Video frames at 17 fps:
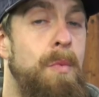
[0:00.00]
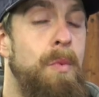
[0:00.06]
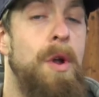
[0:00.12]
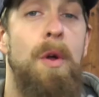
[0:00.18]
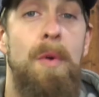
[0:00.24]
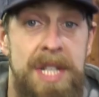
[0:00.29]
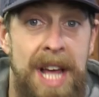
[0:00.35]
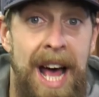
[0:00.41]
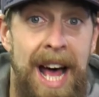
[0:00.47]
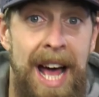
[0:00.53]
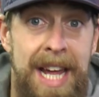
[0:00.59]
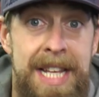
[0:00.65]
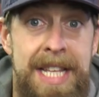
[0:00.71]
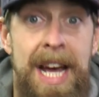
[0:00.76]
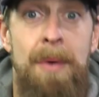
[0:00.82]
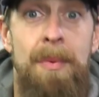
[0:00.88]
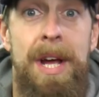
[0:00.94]
We're known as a
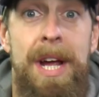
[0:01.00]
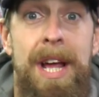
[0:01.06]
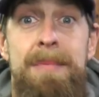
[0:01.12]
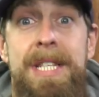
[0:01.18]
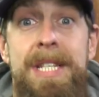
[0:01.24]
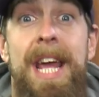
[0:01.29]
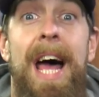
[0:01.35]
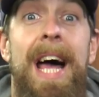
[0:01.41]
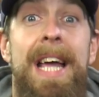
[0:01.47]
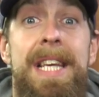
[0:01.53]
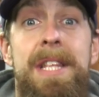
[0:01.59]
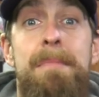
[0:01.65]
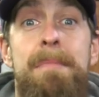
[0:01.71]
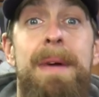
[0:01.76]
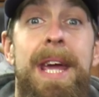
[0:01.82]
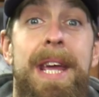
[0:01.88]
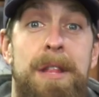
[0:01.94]
hockey town when it comes to guys
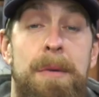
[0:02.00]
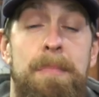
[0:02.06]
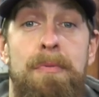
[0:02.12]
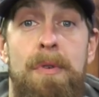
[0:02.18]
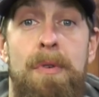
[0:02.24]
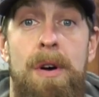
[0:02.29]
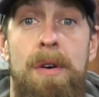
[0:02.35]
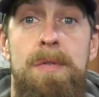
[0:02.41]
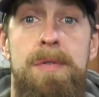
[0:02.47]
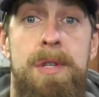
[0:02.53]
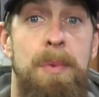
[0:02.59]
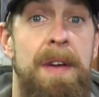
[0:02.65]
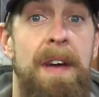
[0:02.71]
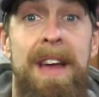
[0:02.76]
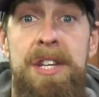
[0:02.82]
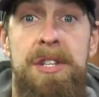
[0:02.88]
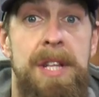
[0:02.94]
that make the pros. And
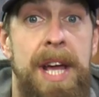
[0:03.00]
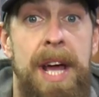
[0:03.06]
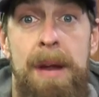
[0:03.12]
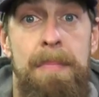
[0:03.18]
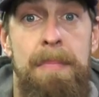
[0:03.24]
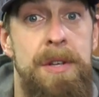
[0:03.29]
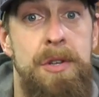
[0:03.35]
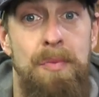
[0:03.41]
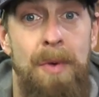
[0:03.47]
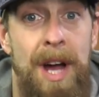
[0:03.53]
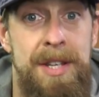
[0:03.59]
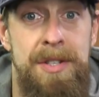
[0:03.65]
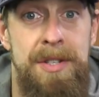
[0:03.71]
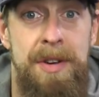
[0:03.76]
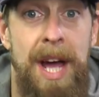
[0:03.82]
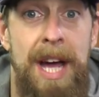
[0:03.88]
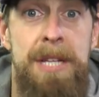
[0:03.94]
we actually got a bunch of
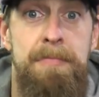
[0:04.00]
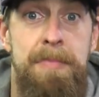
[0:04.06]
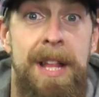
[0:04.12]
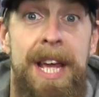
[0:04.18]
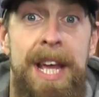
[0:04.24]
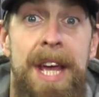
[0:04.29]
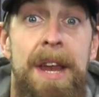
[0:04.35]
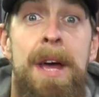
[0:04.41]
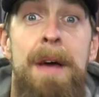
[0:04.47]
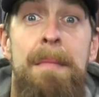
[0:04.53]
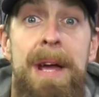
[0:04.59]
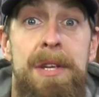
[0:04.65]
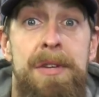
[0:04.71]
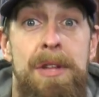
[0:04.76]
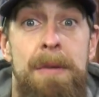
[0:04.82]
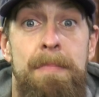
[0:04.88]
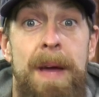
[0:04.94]
Rochester guys playing
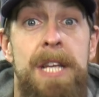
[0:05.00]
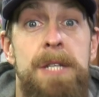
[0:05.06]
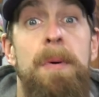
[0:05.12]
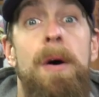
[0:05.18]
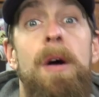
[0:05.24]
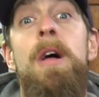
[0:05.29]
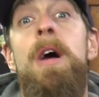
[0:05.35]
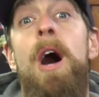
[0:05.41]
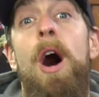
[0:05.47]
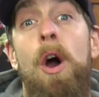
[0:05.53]
Major League Baseball.